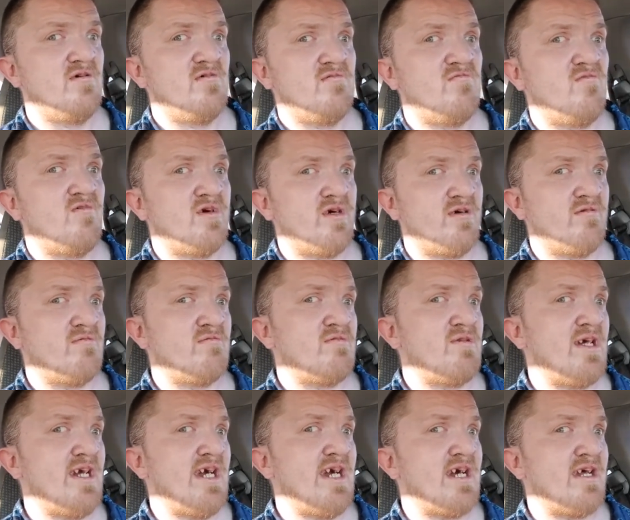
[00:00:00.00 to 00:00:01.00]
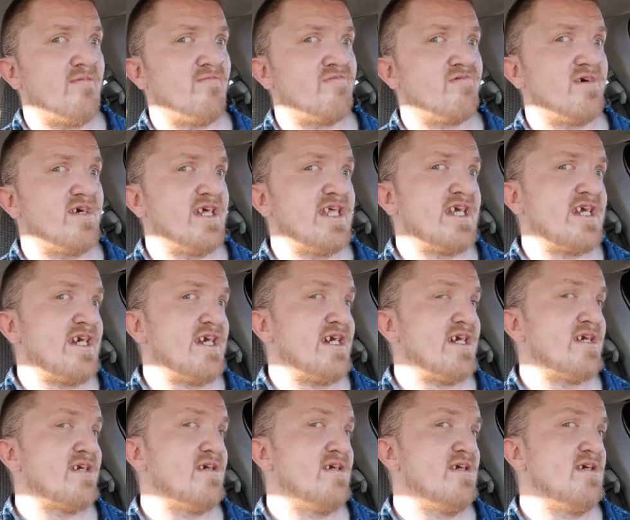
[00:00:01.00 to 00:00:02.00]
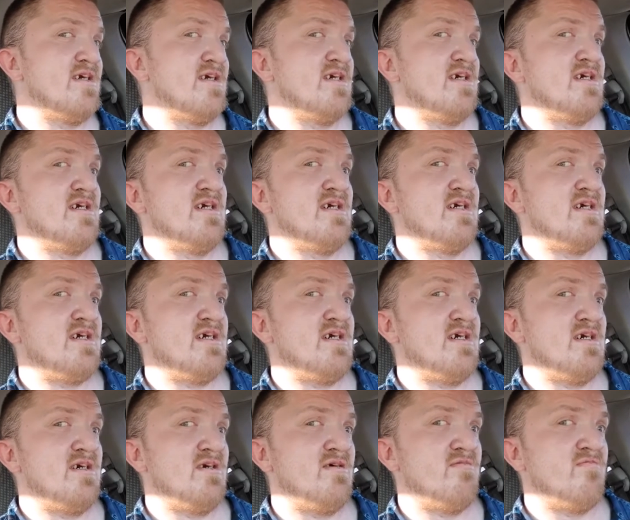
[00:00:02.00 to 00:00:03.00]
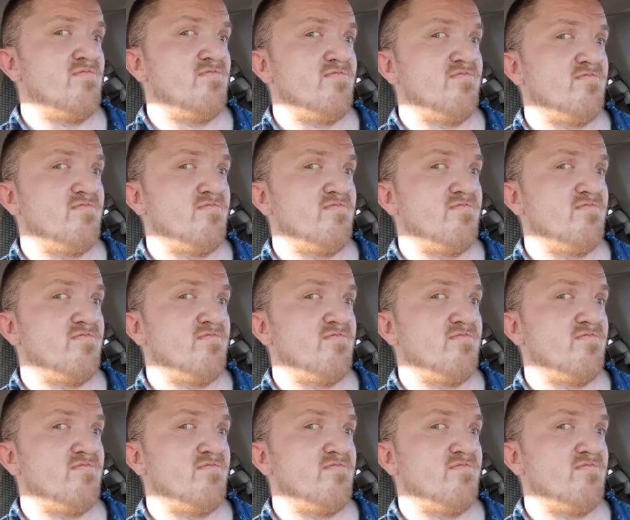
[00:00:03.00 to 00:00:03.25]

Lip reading: what they had it priced at. I